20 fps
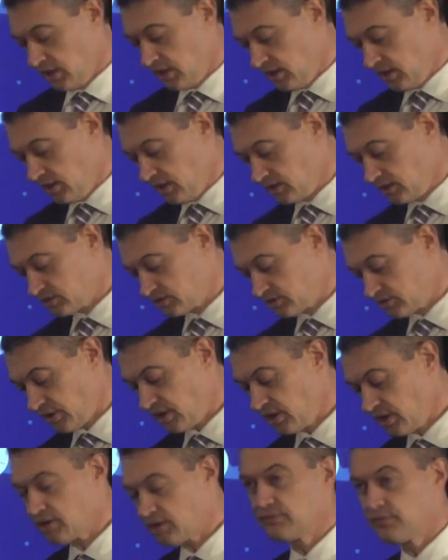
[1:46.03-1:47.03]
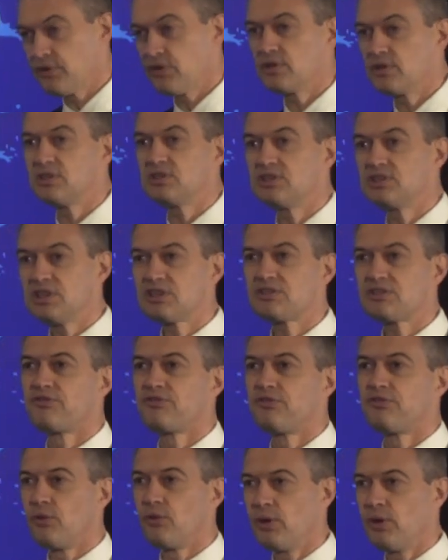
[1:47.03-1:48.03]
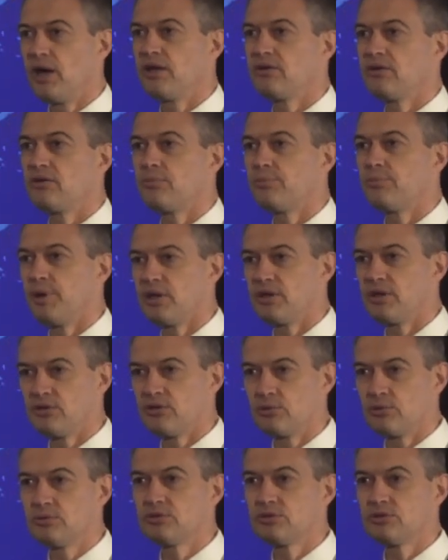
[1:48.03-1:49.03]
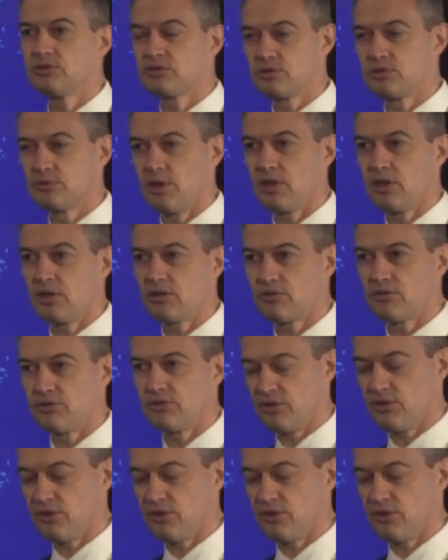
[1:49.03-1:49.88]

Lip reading: Australia converted just 400 petajoules to electricity.